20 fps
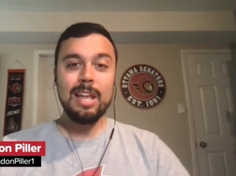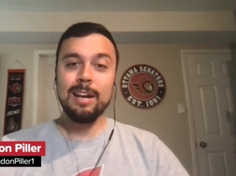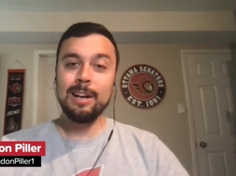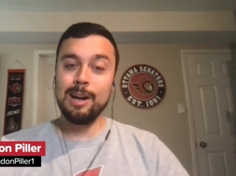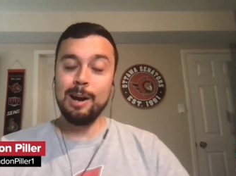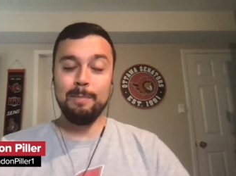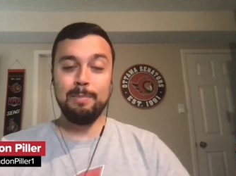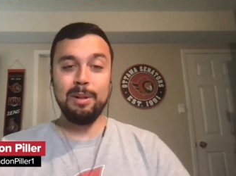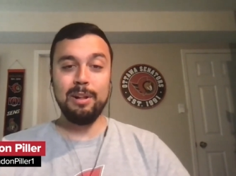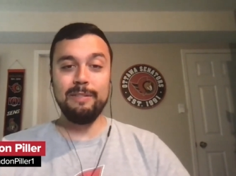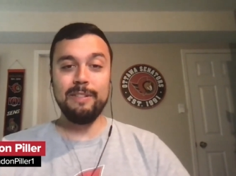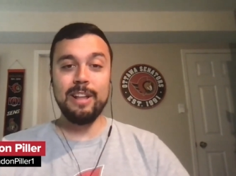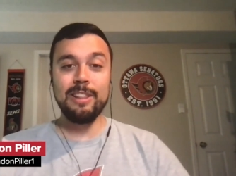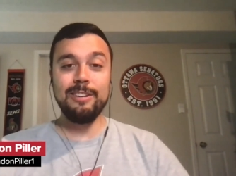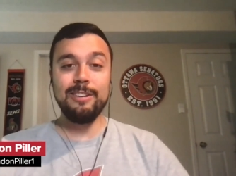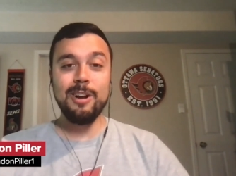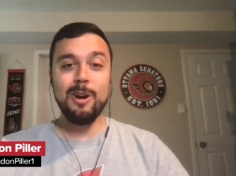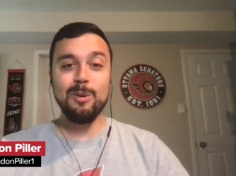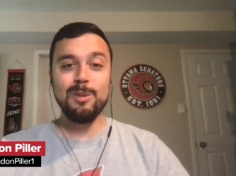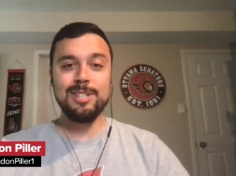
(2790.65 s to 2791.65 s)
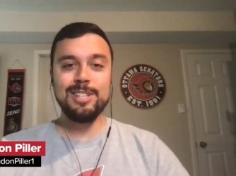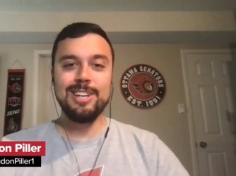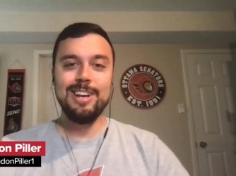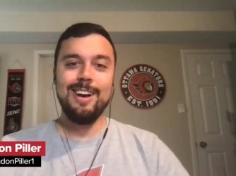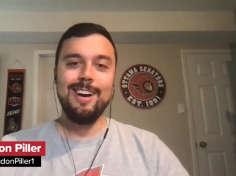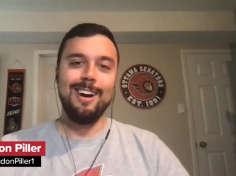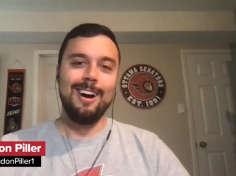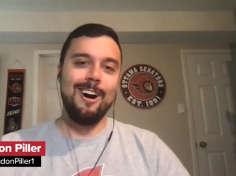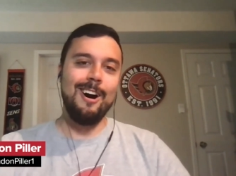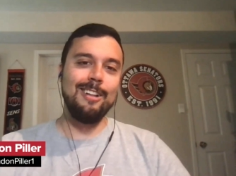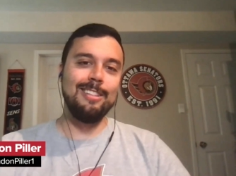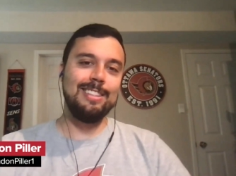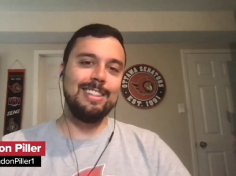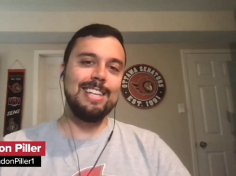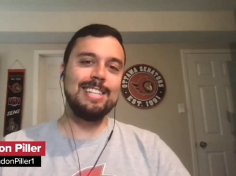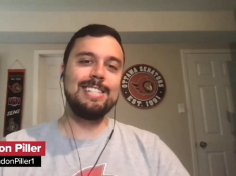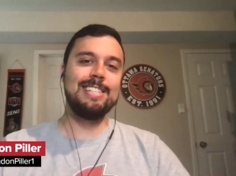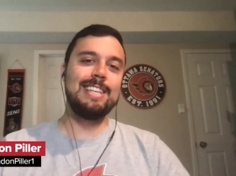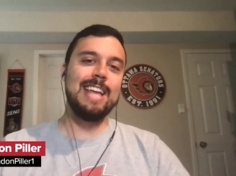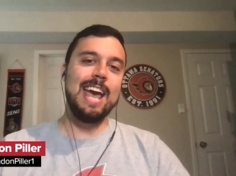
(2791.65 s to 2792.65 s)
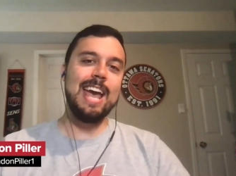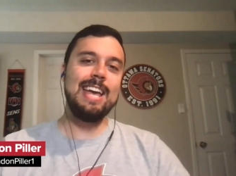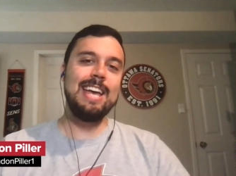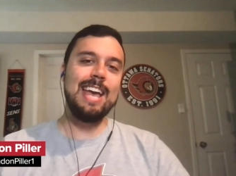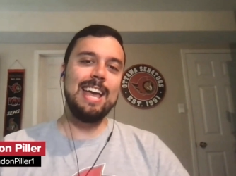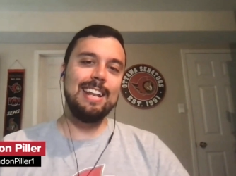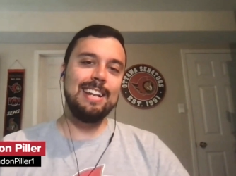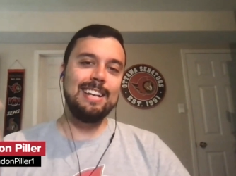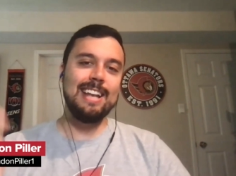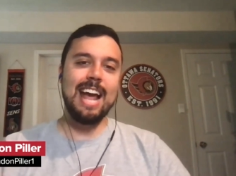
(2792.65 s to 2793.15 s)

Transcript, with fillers: A couple of other notes. On this day in